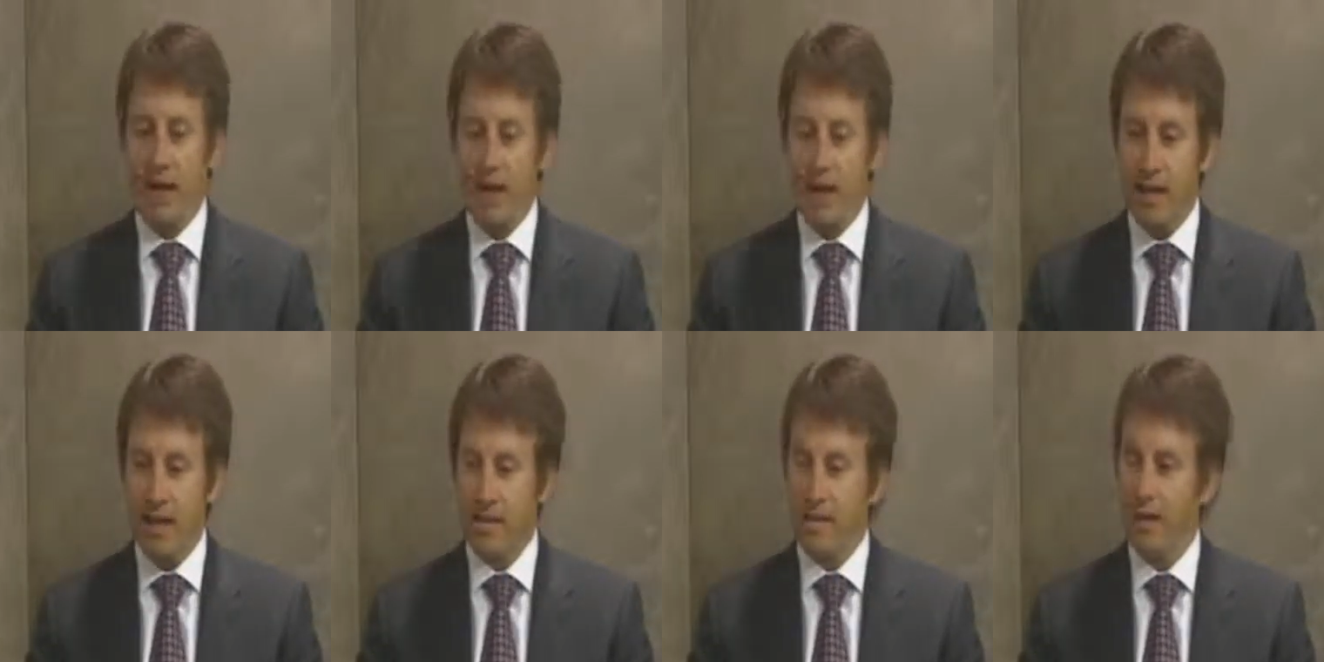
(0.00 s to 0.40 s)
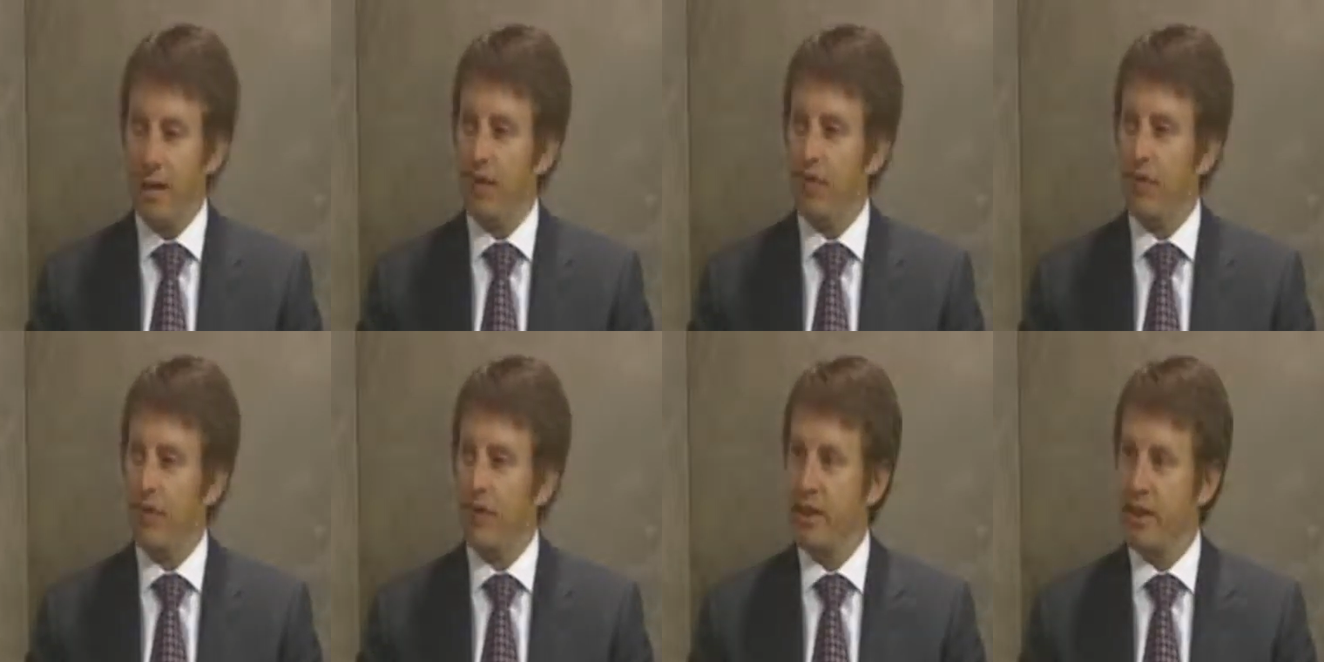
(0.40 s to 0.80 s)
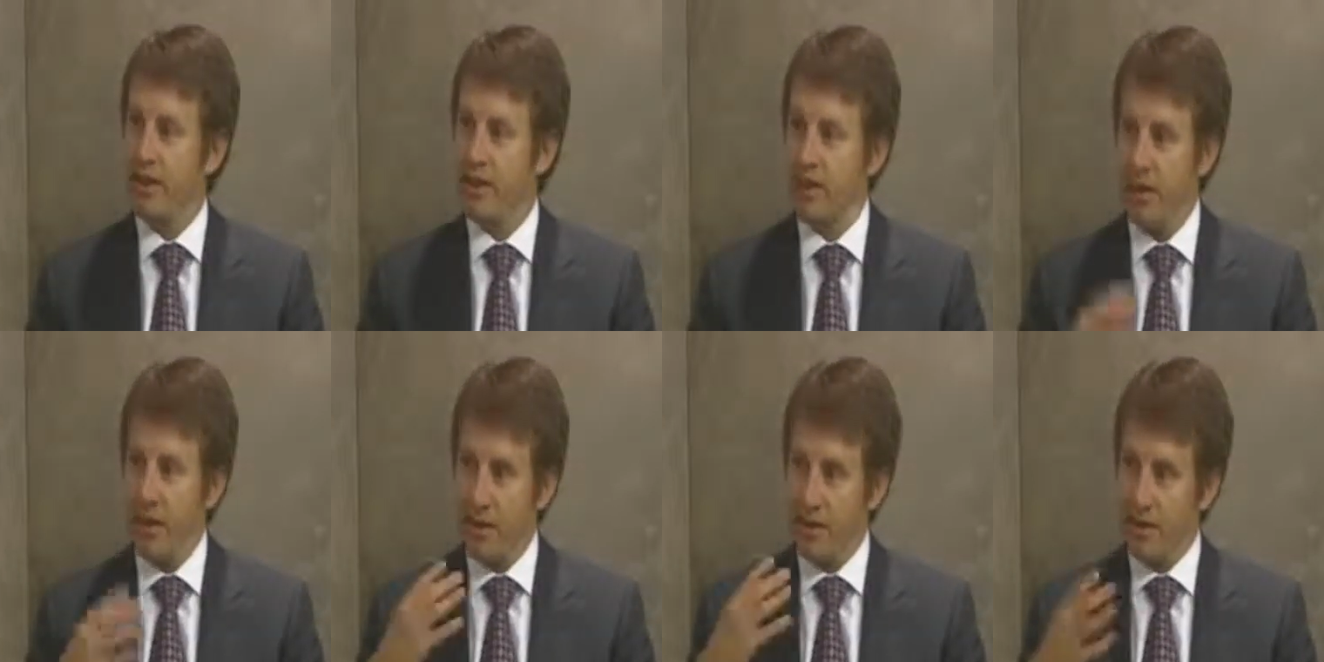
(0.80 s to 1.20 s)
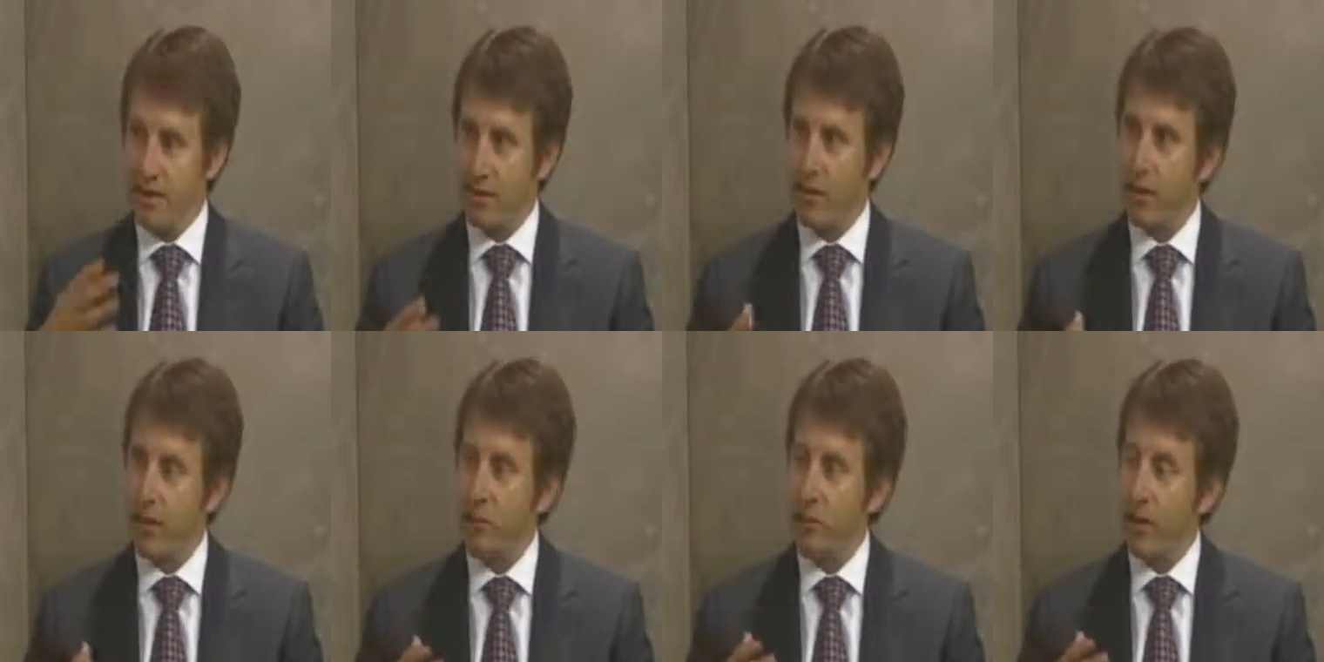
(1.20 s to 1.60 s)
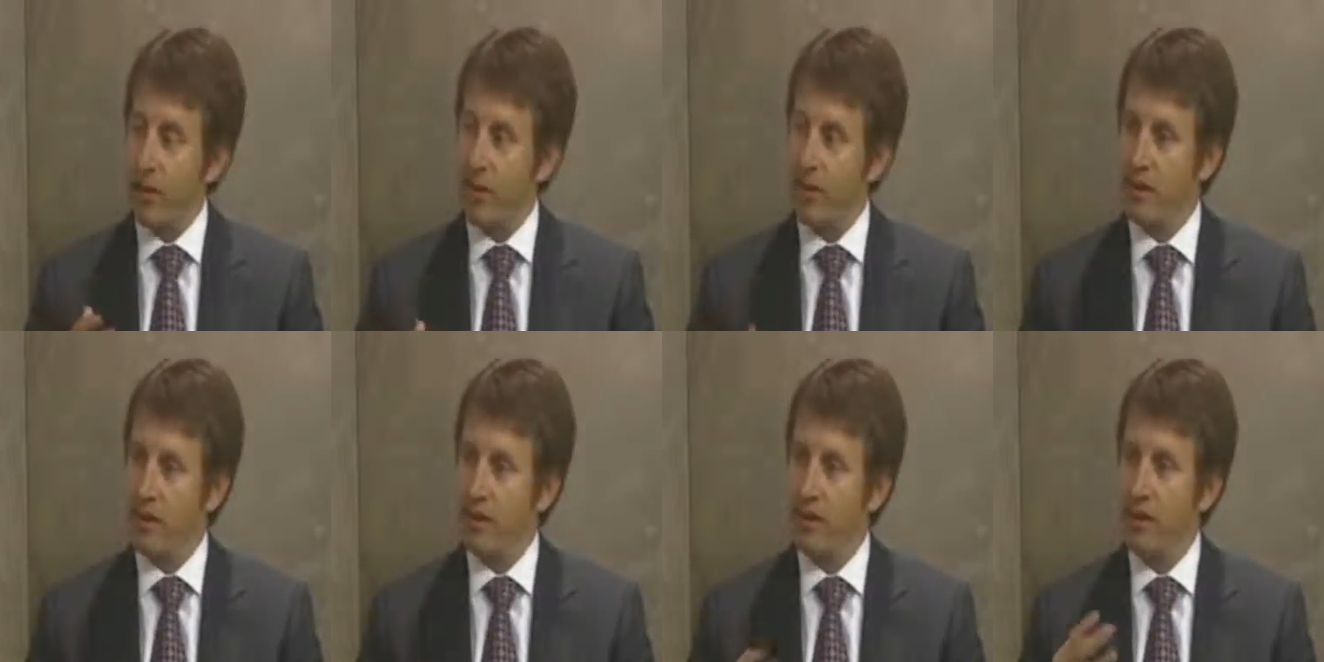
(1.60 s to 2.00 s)
and hits off the skull
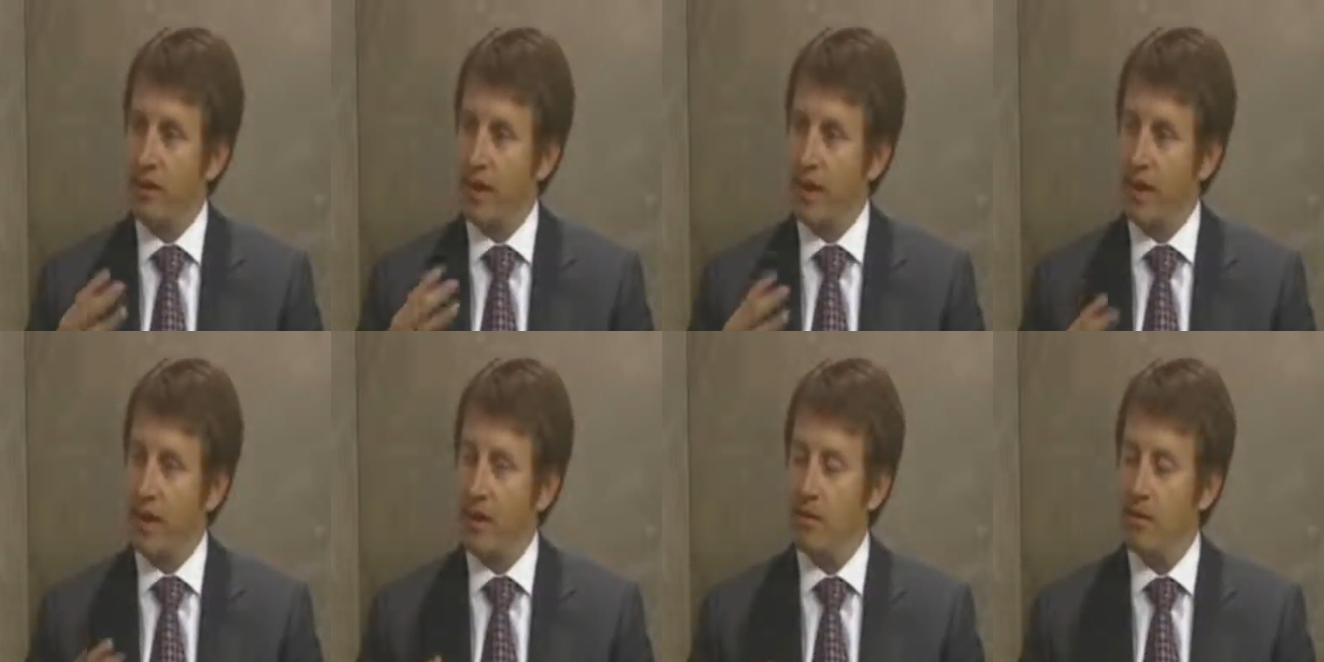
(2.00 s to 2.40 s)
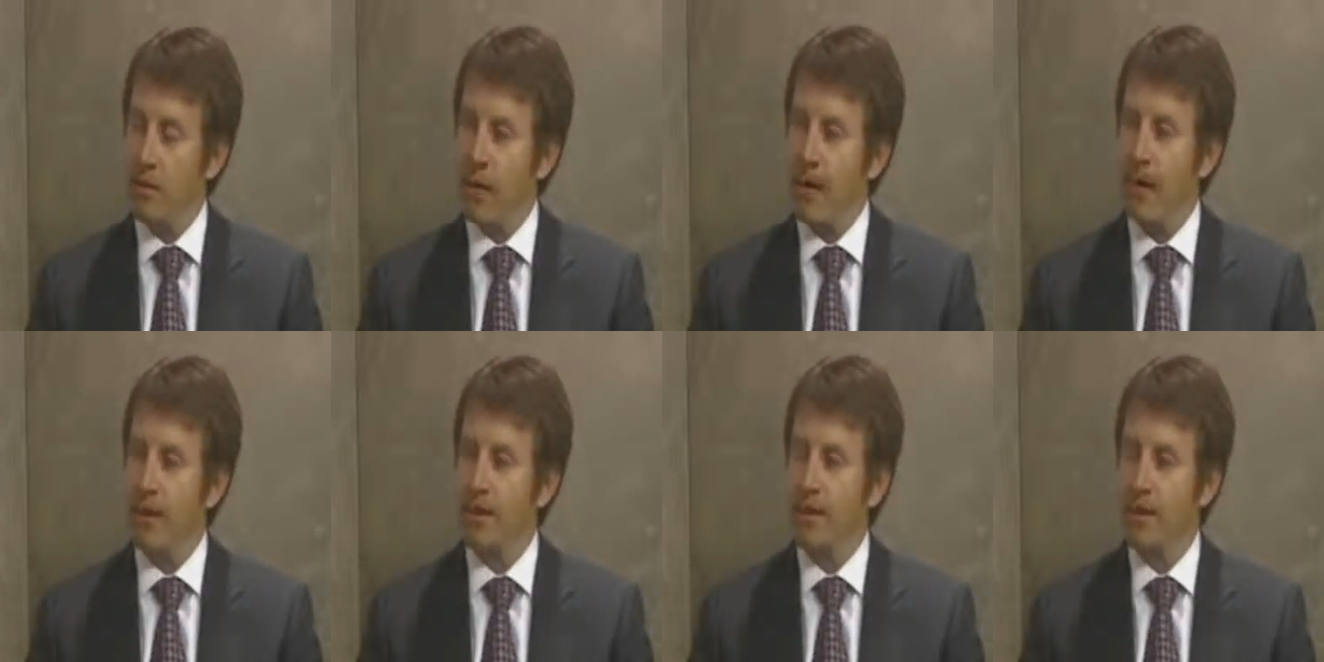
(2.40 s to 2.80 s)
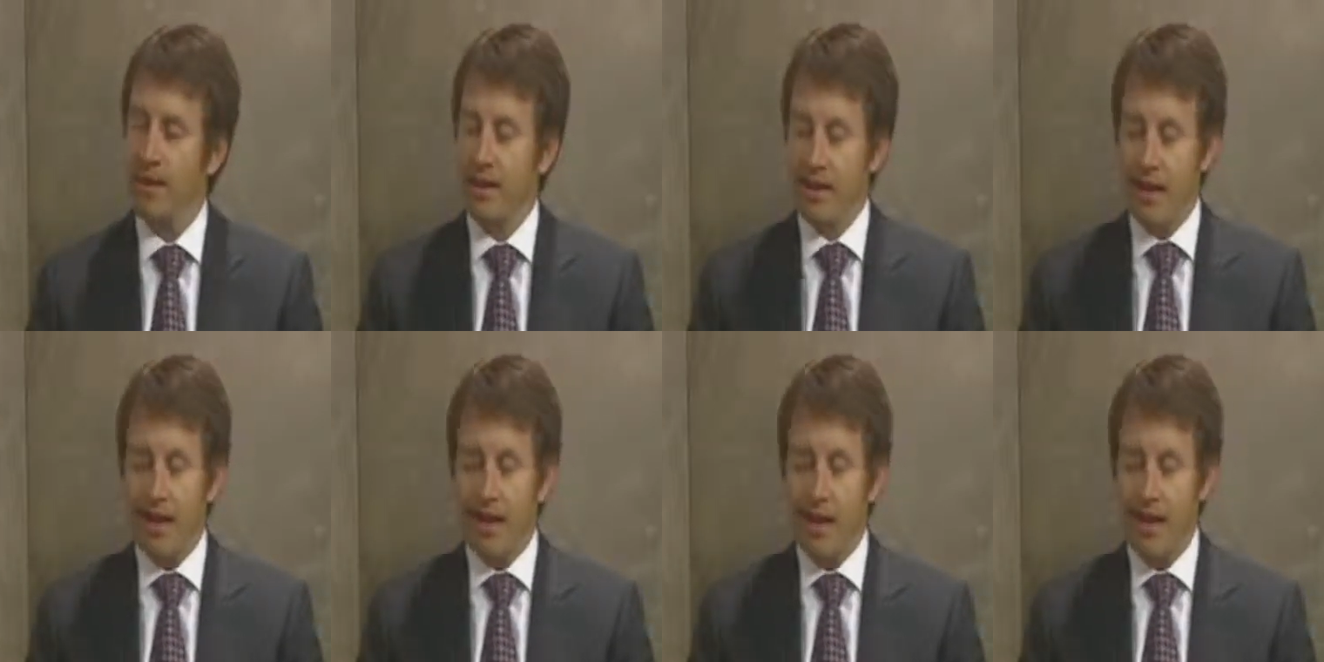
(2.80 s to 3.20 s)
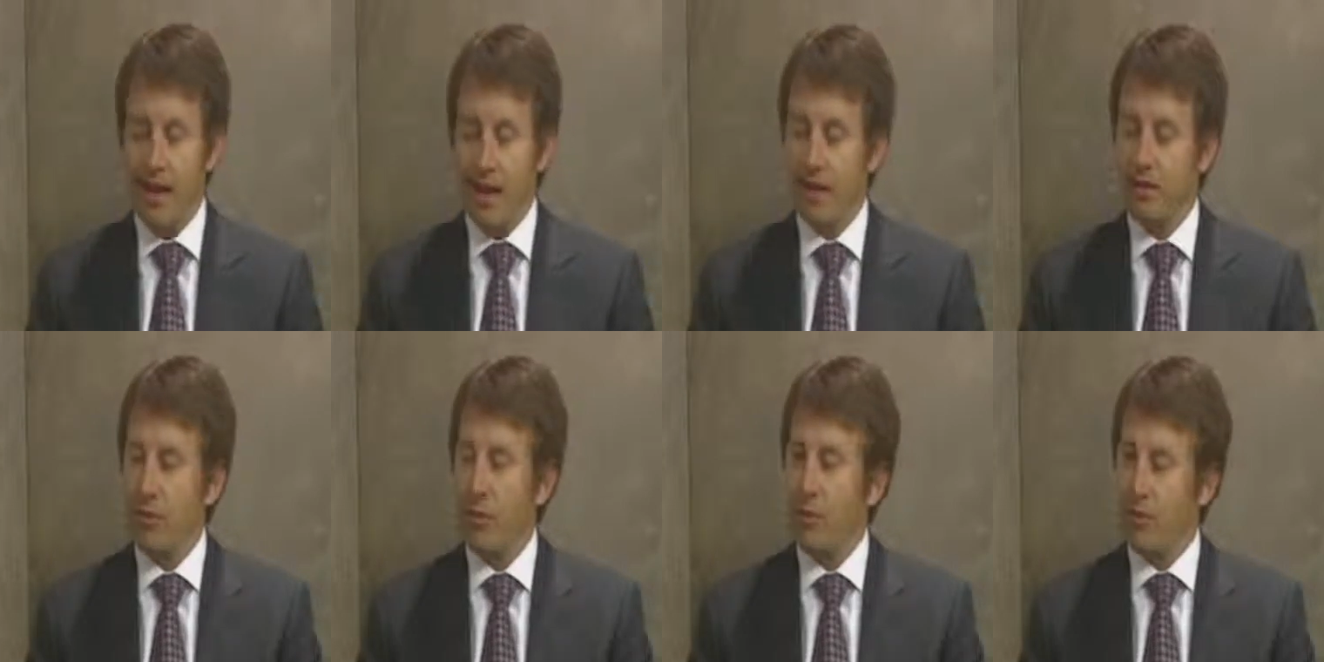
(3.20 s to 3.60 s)
both in the front and back. And that's